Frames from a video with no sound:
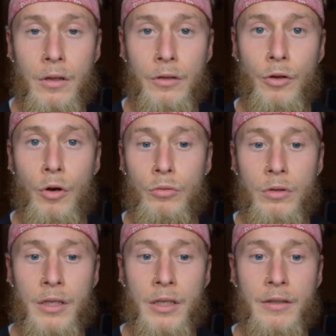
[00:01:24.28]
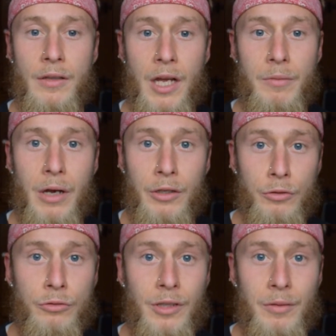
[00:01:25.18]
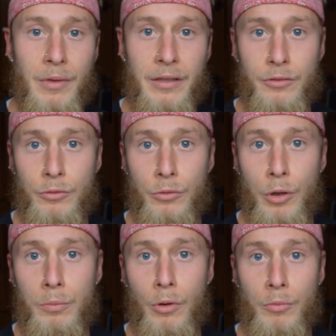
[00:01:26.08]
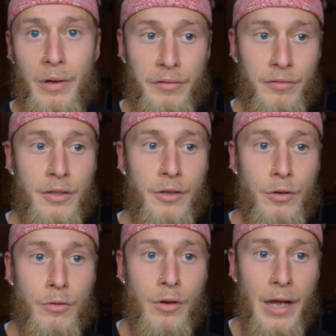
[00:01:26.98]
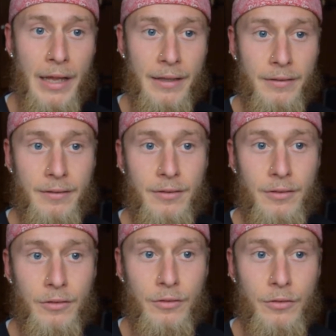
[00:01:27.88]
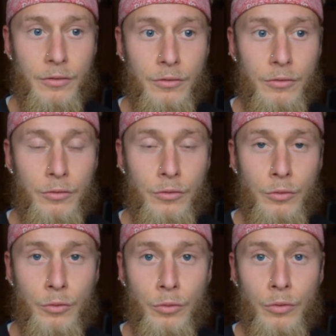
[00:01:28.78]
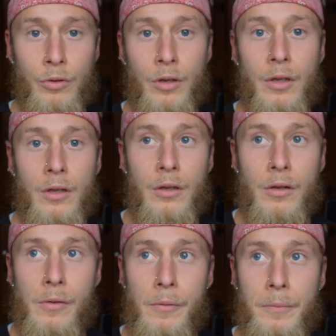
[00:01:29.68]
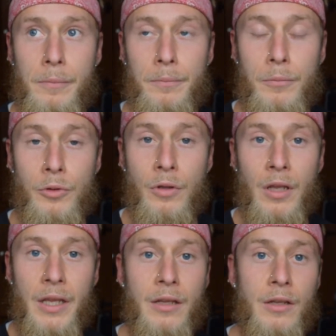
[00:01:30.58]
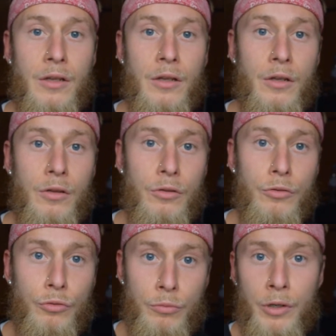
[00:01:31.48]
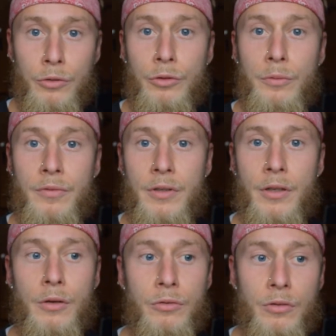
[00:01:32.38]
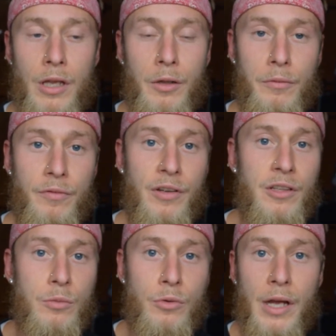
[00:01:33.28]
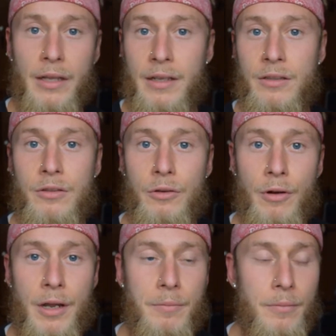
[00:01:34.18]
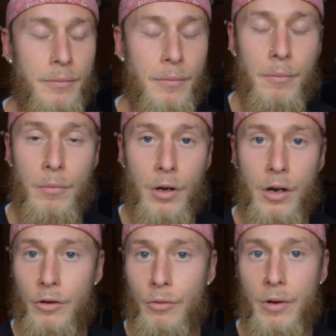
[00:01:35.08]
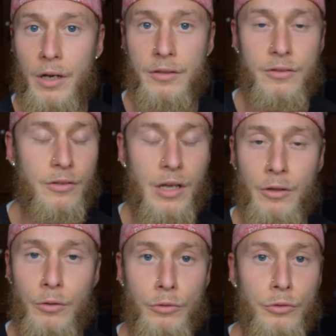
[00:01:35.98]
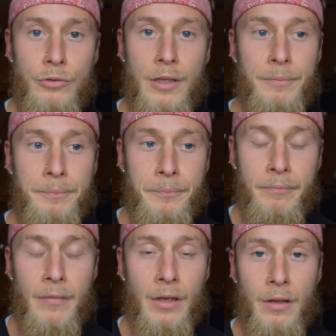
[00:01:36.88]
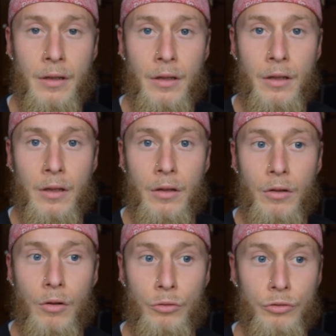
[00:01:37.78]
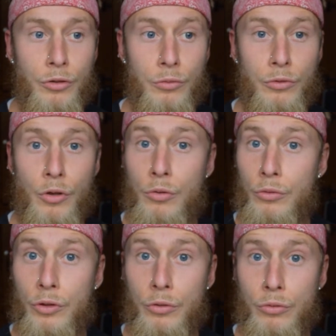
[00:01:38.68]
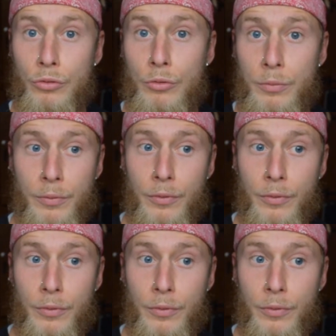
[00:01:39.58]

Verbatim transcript: the only time I use them is to upload my video and to put a link to my YouTube videos like on Facebook and Instagram but otherwise I don't use them also no YouTube